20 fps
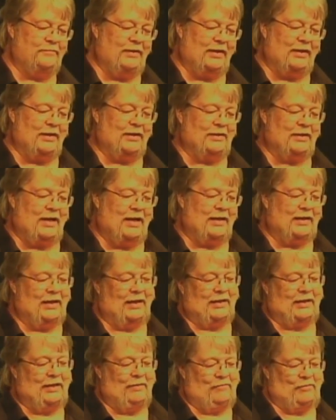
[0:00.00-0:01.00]
I
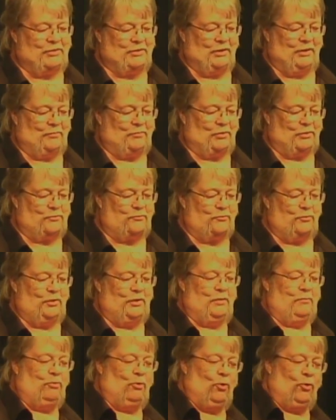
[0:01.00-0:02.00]
gotta give you something. It's
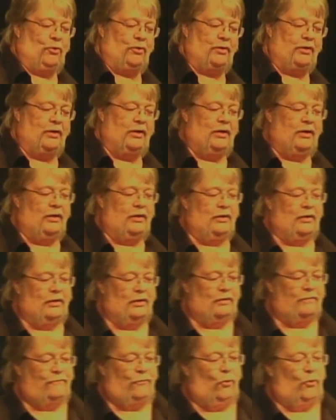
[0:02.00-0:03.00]
really important.
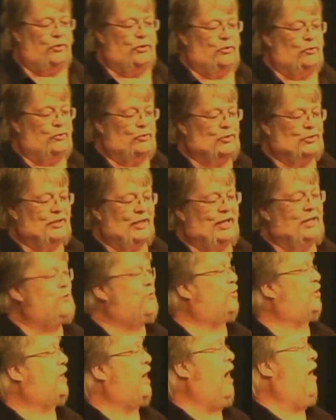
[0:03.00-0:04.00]
For you see
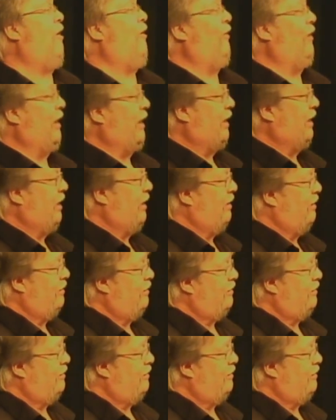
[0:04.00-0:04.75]
your calling.